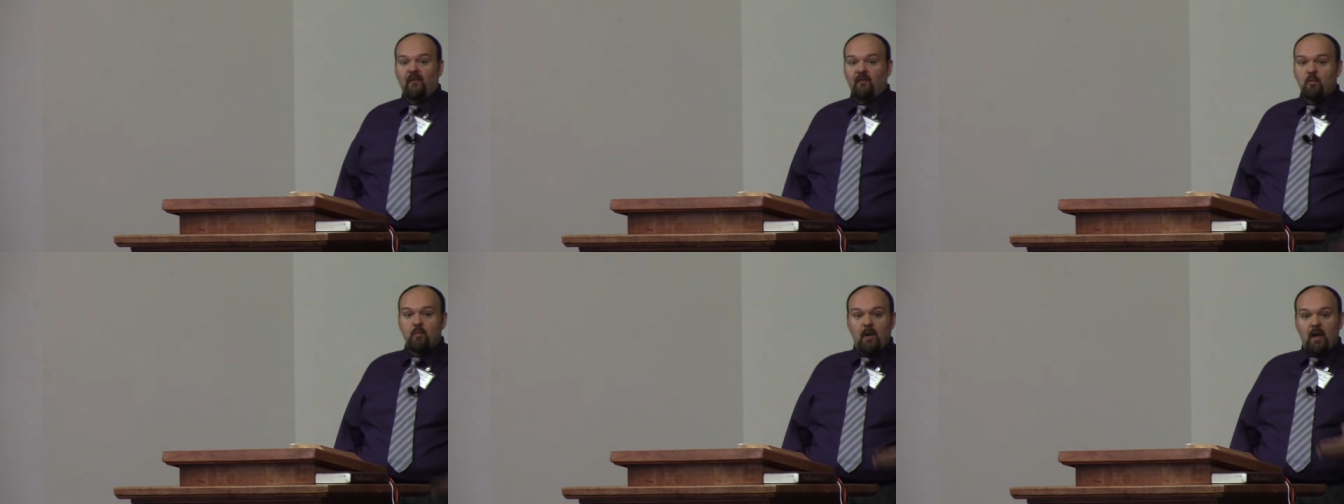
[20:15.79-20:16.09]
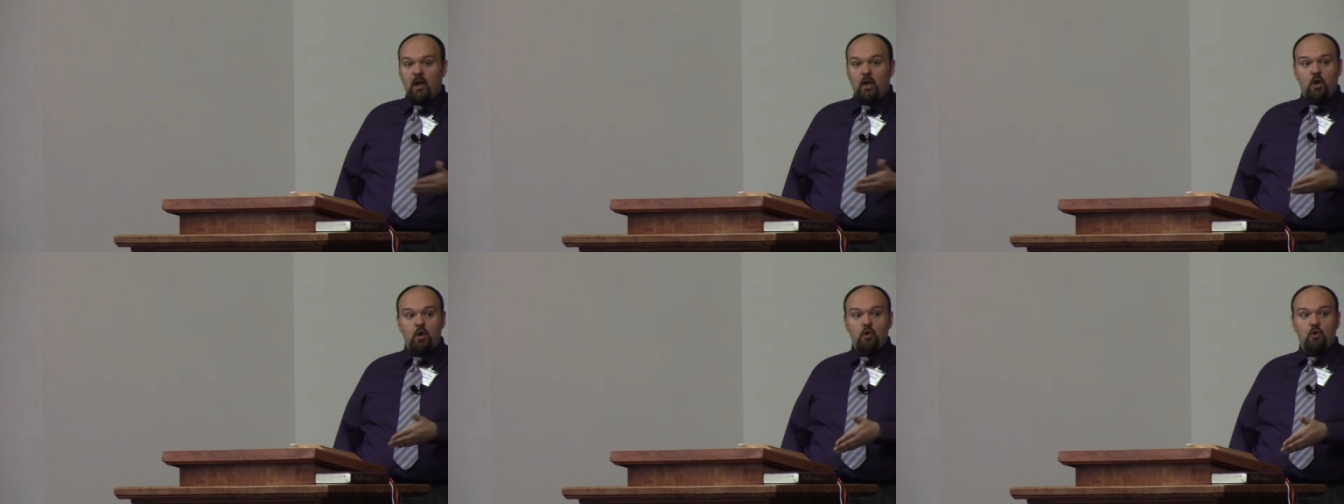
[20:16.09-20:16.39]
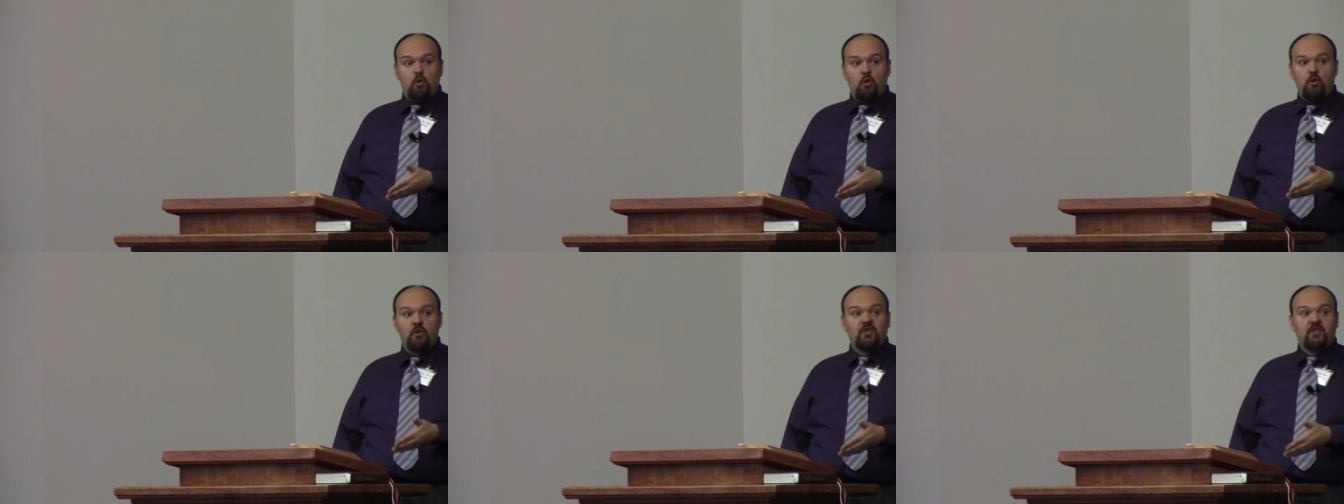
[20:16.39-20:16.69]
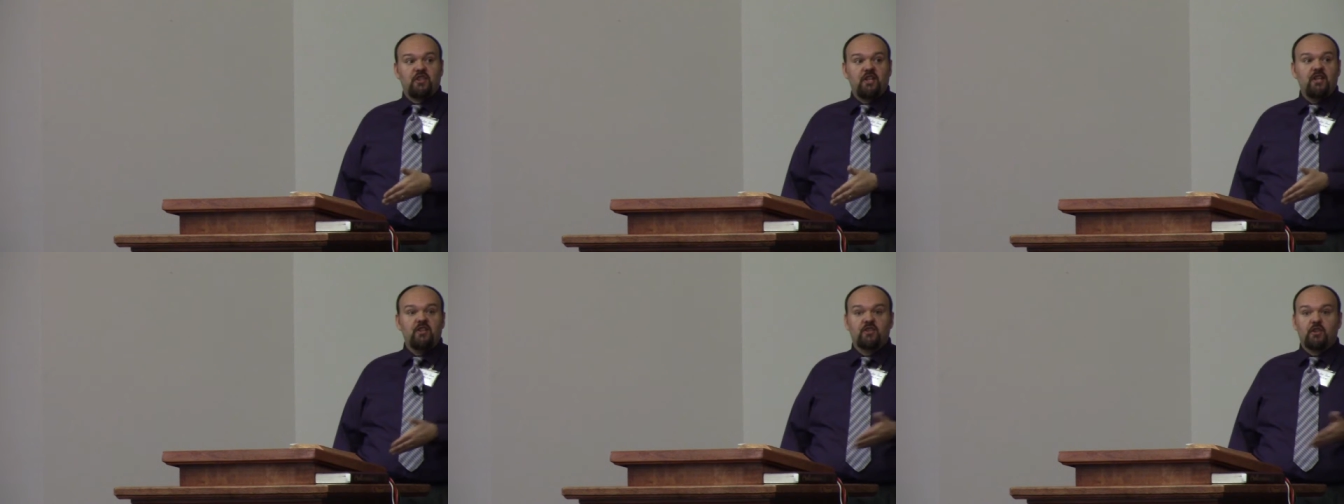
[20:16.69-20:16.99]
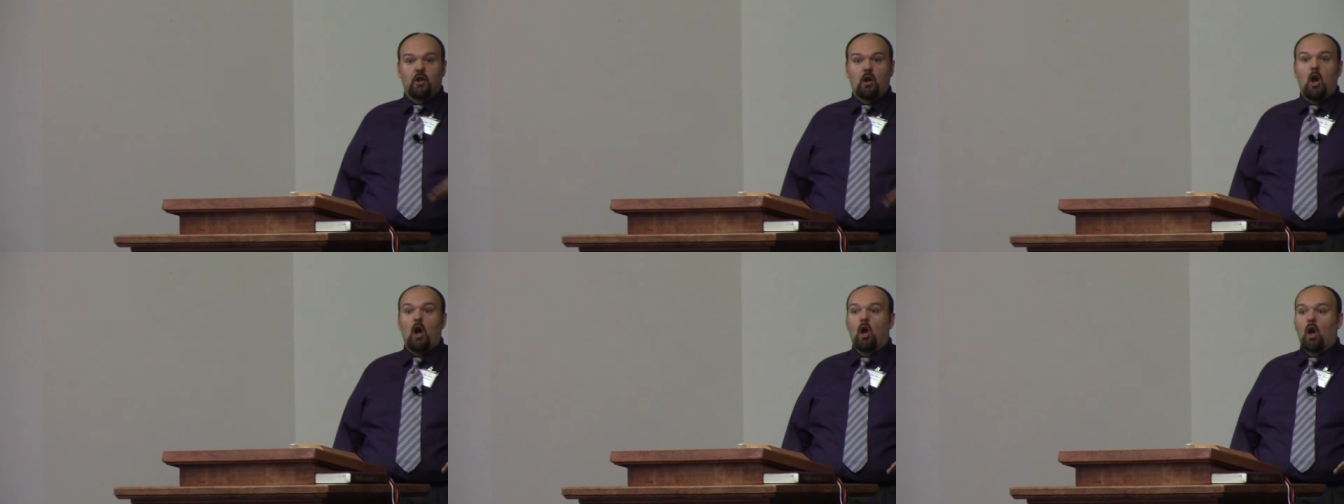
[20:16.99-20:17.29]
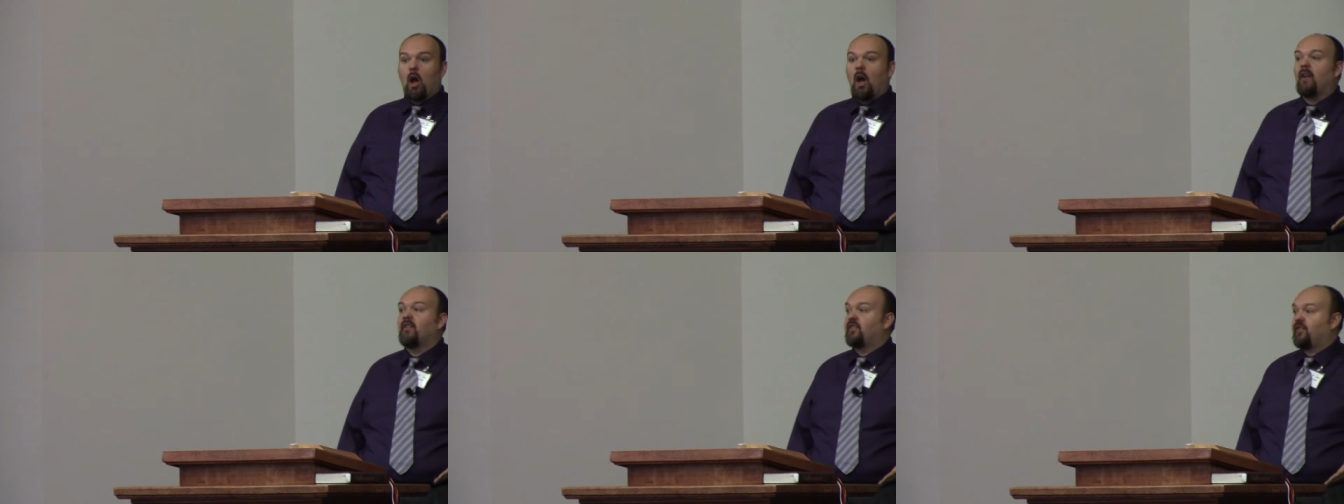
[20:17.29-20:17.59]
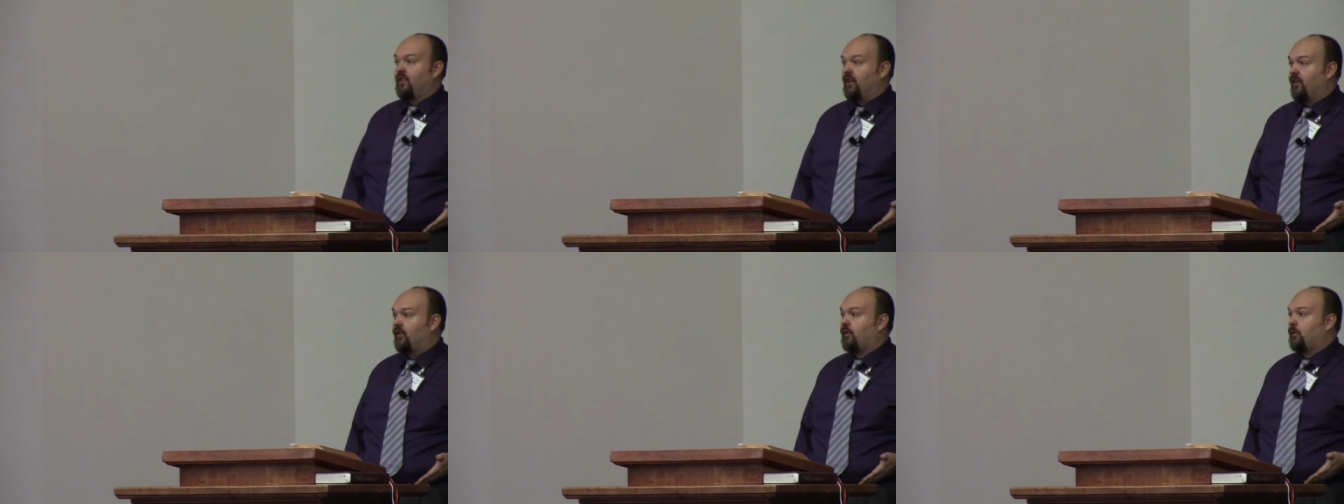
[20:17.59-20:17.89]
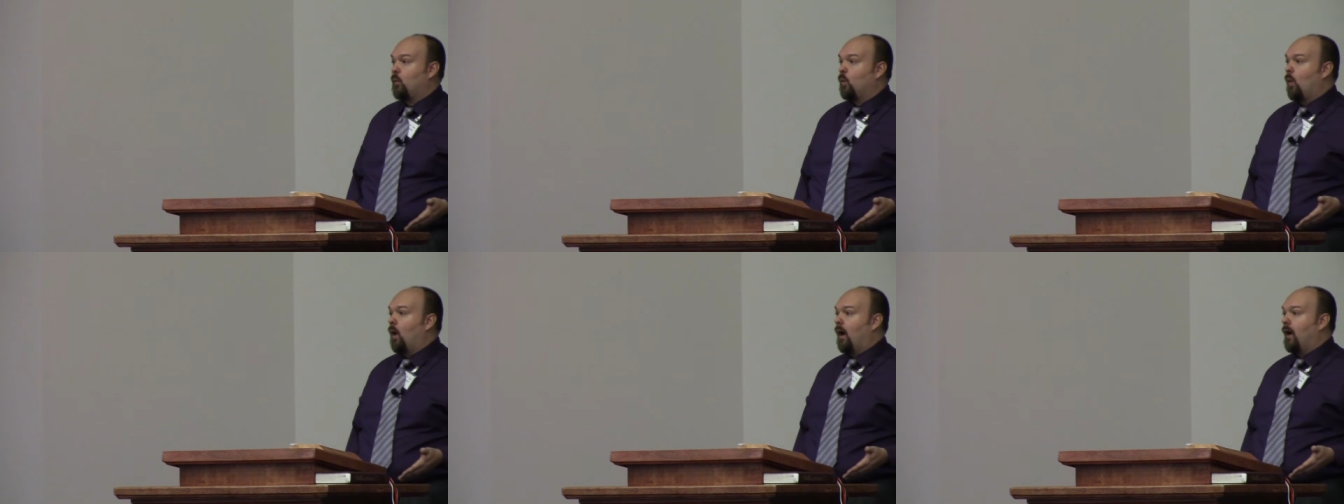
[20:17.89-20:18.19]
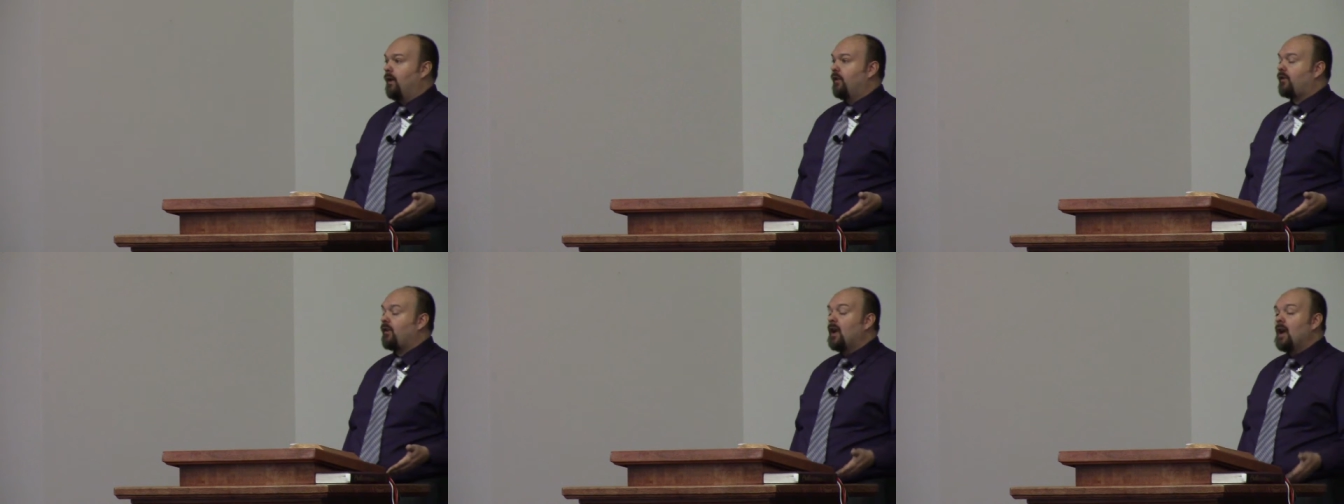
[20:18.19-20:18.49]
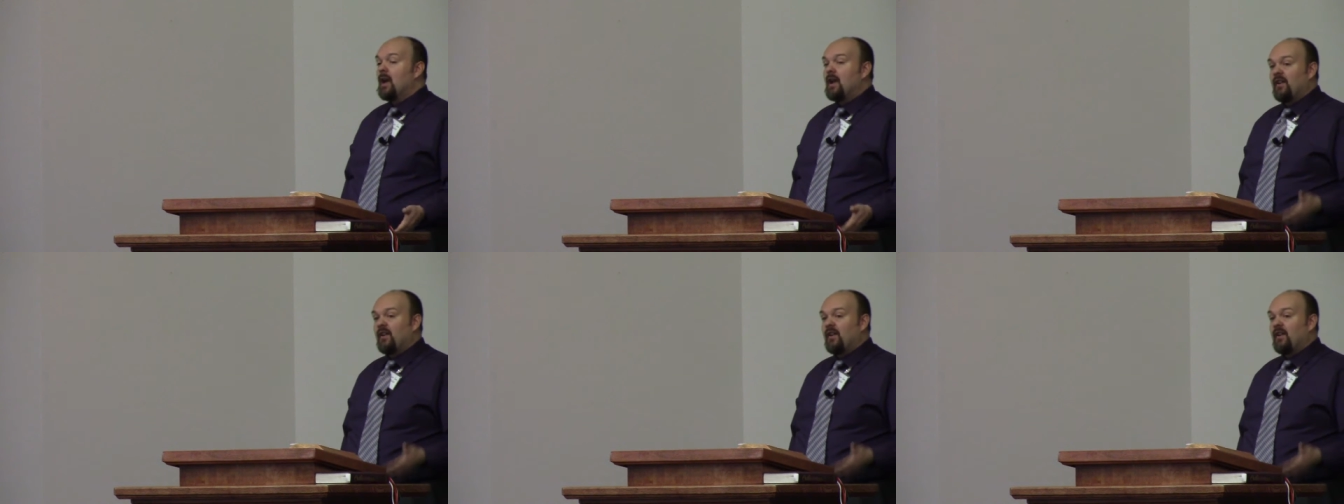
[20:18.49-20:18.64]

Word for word: Everybody knew who Caesar Augustus was.